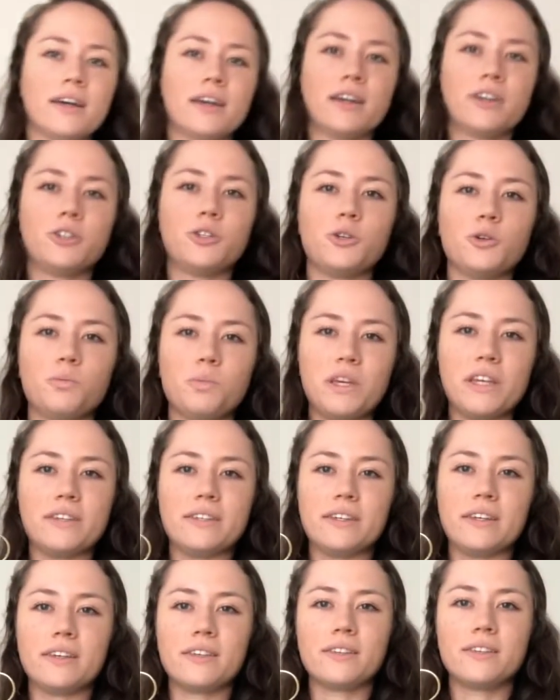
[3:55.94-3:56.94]
2
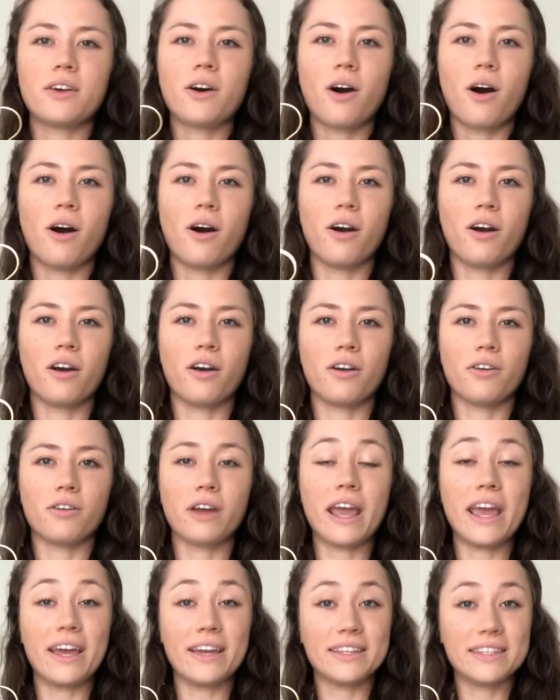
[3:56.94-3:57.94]
pieces are
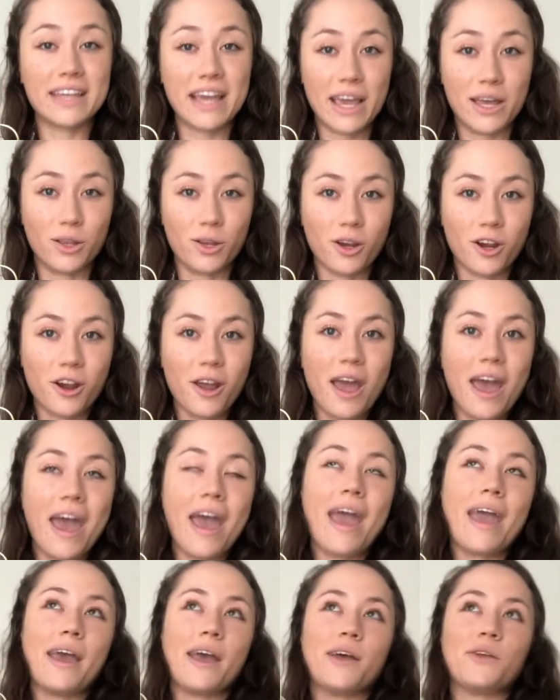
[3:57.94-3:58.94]
Ann Taylor,
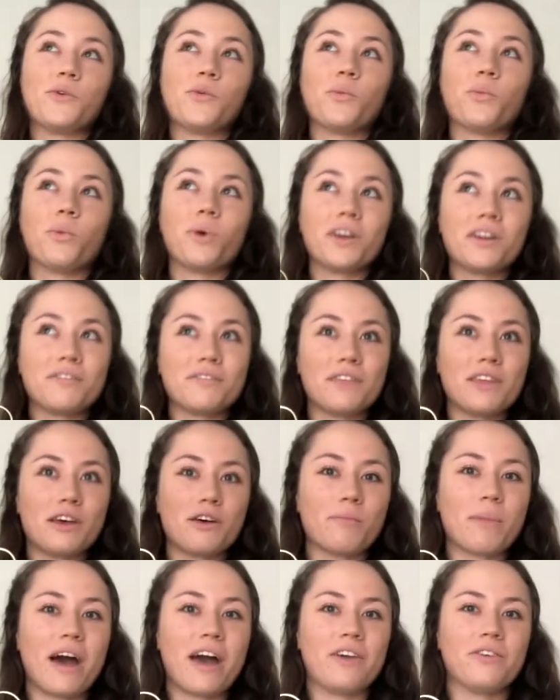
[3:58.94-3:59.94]
and one of them I